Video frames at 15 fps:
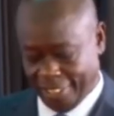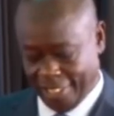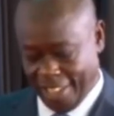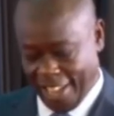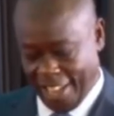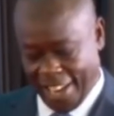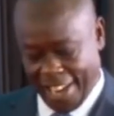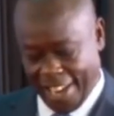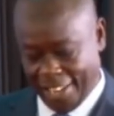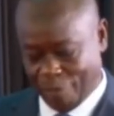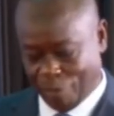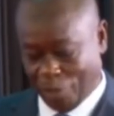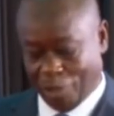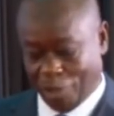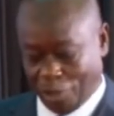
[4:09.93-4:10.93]
And
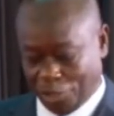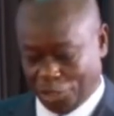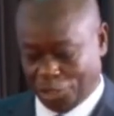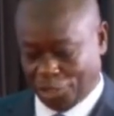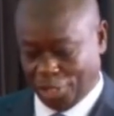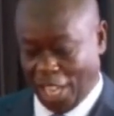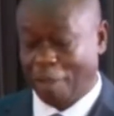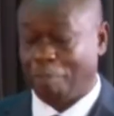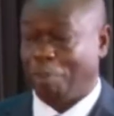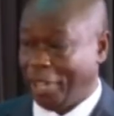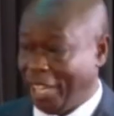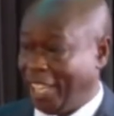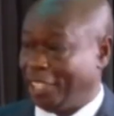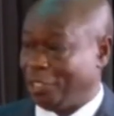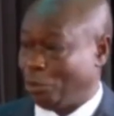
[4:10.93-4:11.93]
because her
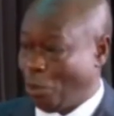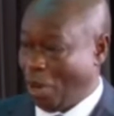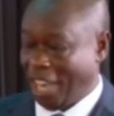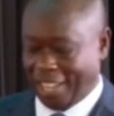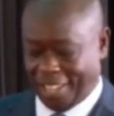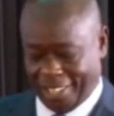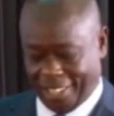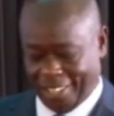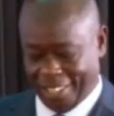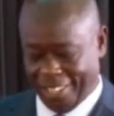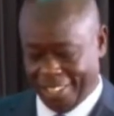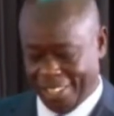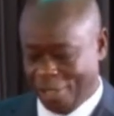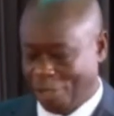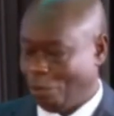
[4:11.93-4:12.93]
prayers work,
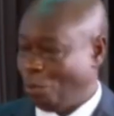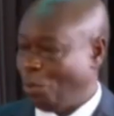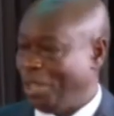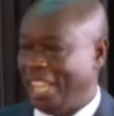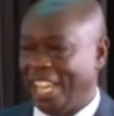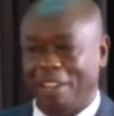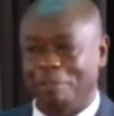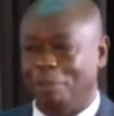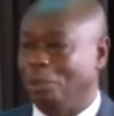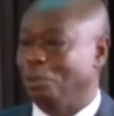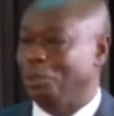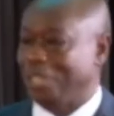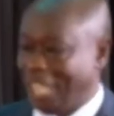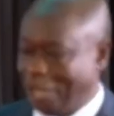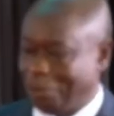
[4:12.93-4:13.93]
we have no
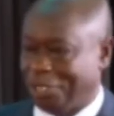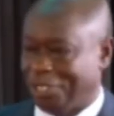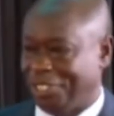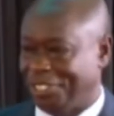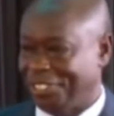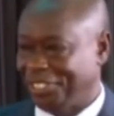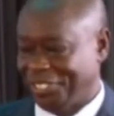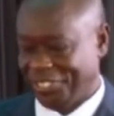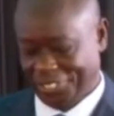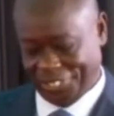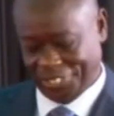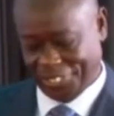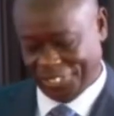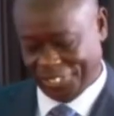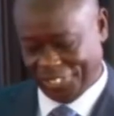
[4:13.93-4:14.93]
doubt
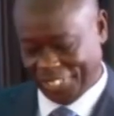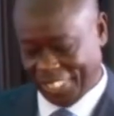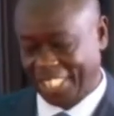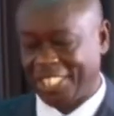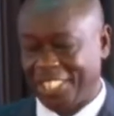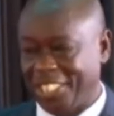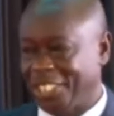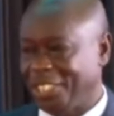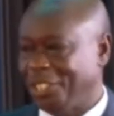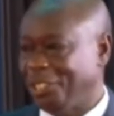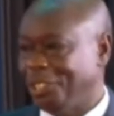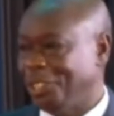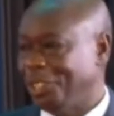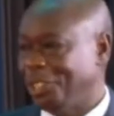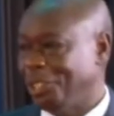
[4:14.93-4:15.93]
that
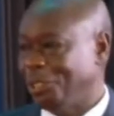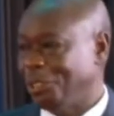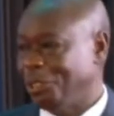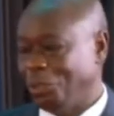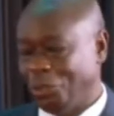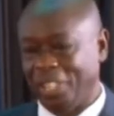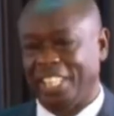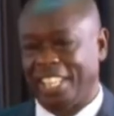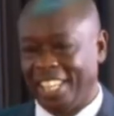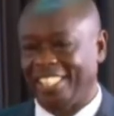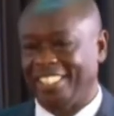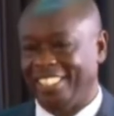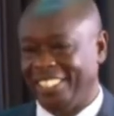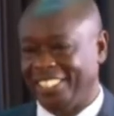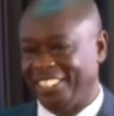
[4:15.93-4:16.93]
you will get
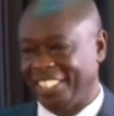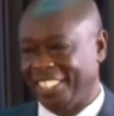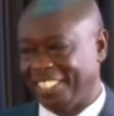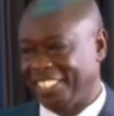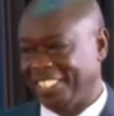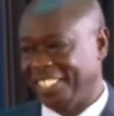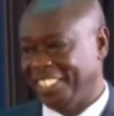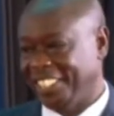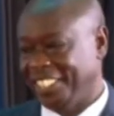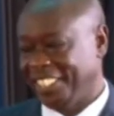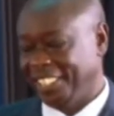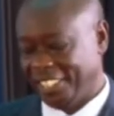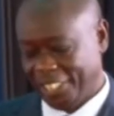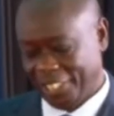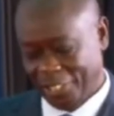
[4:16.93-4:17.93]
this seat.
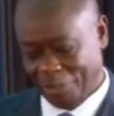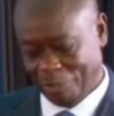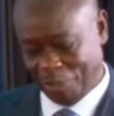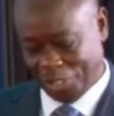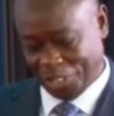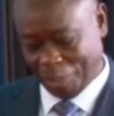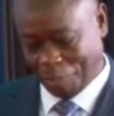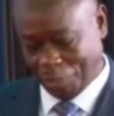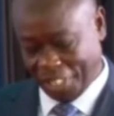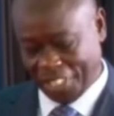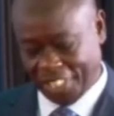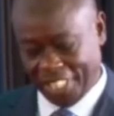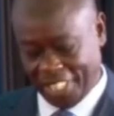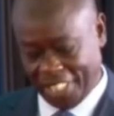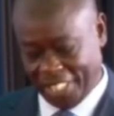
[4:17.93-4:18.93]
Mr.
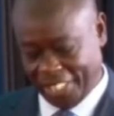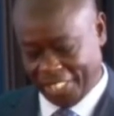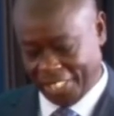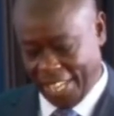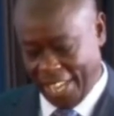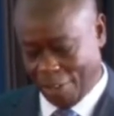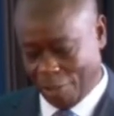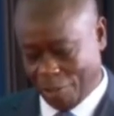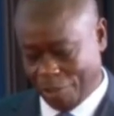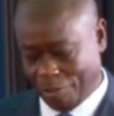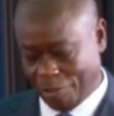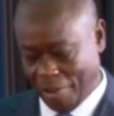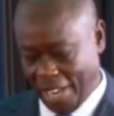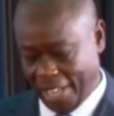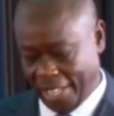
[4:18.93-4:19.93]
President, it is now
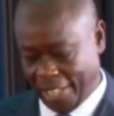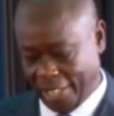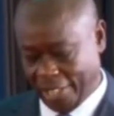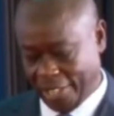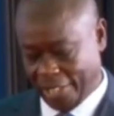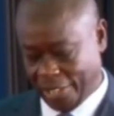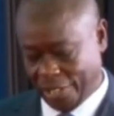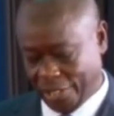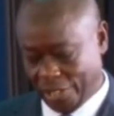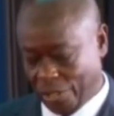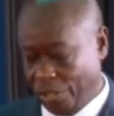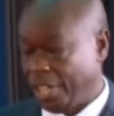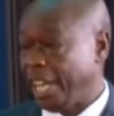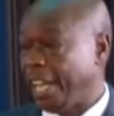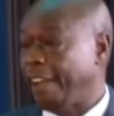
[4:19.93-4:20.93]
my
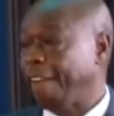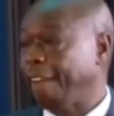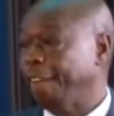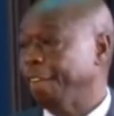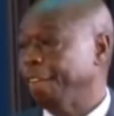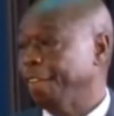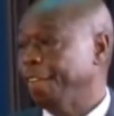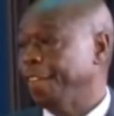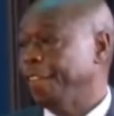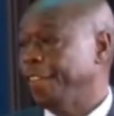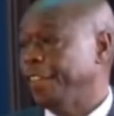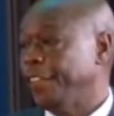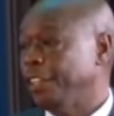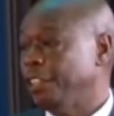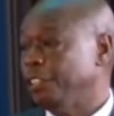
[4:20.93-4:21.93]
honor
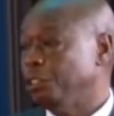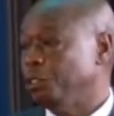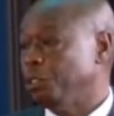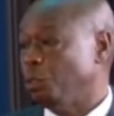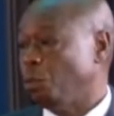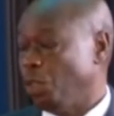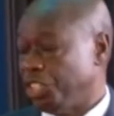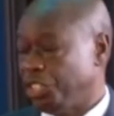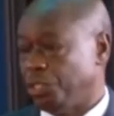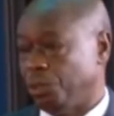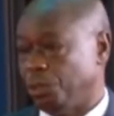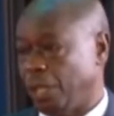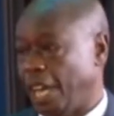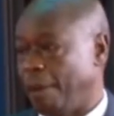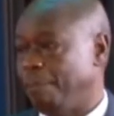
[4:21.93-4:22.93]
to request you
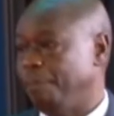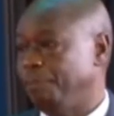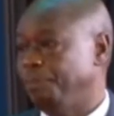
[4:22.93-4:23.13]
to come